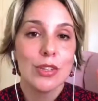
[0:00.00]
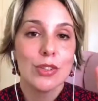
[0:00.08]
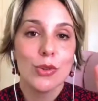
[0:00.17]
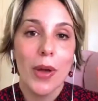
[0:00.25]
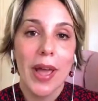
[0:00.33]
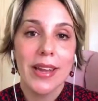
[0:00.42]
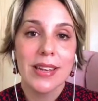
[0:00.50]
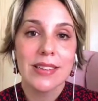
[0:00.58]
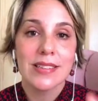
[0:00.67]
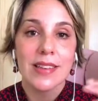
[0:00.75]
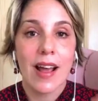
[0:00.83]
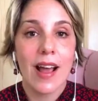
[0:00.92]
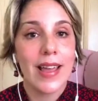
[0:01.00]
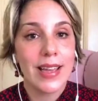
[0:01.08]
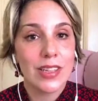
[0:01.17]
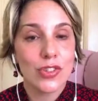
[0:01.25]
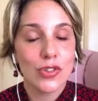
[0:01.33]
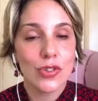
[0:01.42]
2 headings that are
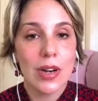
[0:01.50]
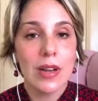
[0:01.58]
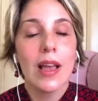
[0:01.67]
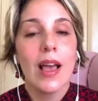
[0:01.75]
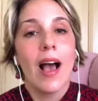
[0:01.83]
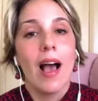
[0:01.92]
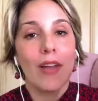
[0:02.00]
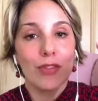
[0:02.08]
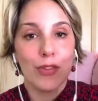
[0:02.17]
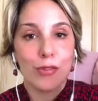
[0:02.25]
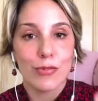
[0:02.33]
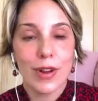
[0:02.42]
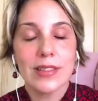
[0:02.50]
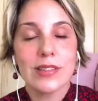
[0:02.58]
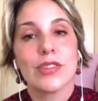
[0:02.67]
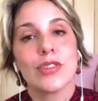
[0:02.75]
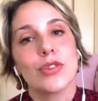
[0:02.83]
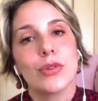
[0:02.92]
extra and the
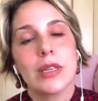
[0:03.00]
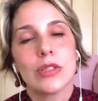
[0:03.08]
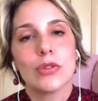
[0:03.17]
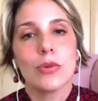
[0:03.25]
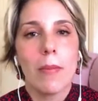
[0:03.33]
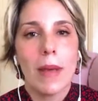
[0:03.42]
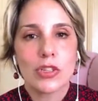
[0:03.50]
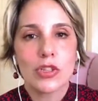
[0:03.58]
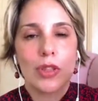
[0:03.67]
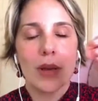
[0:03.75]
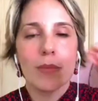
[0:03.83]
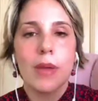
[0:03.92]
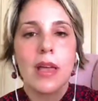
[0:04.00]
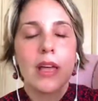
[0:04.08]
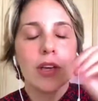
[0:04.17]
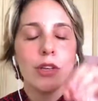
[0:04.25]
rest you need to match them